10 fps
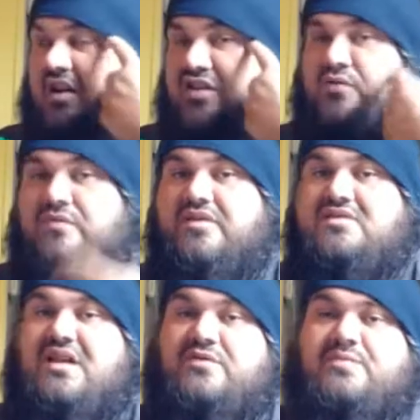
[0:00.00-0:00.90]
That's one
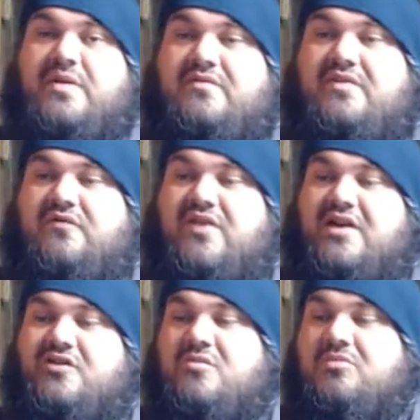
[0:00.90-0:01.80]
reason I was perfectly
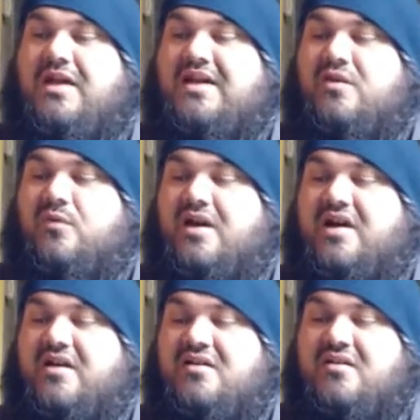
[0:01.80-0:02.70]
fine going black and
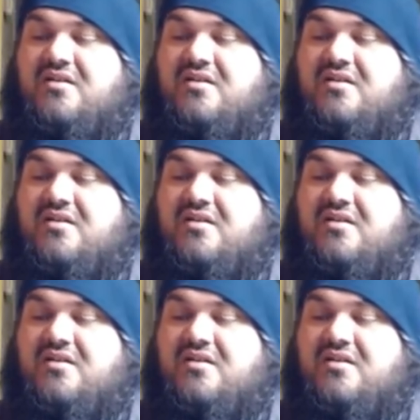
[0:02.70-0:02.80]
white.